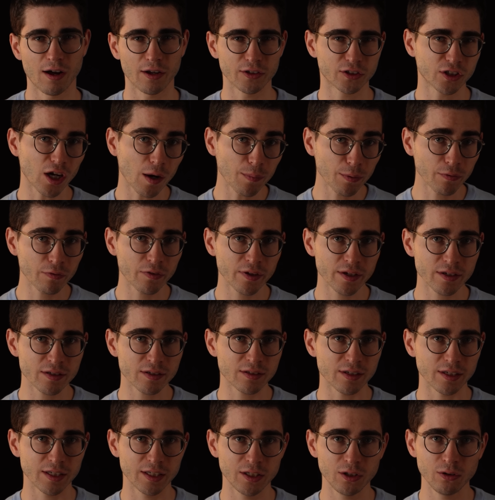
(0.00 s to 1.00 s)
On top of
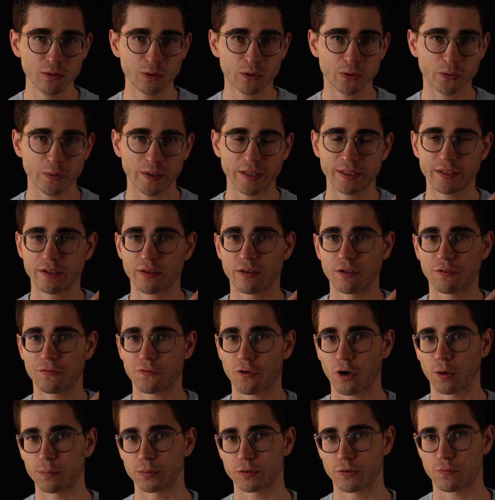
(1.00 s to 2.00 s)
this, the E U created the
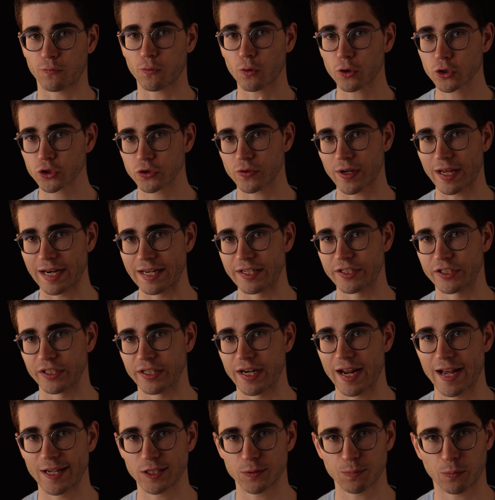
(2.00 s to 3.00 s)
Farm to Fork
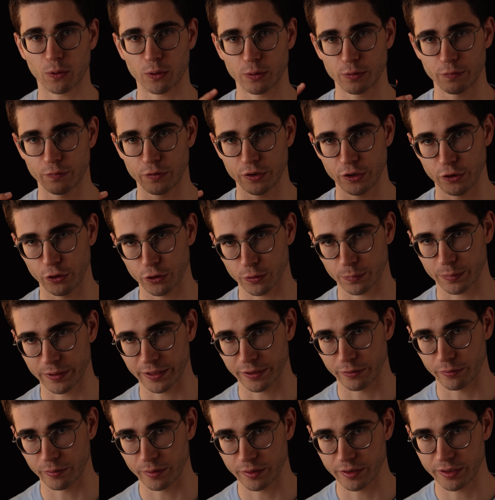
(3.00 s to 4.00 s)
strategy as part of the
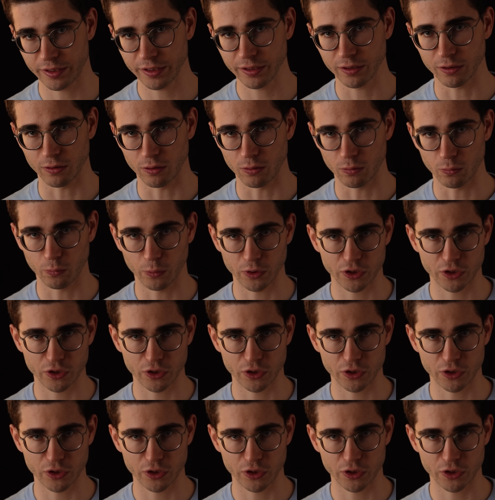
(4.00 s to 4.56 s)
European Green Deal,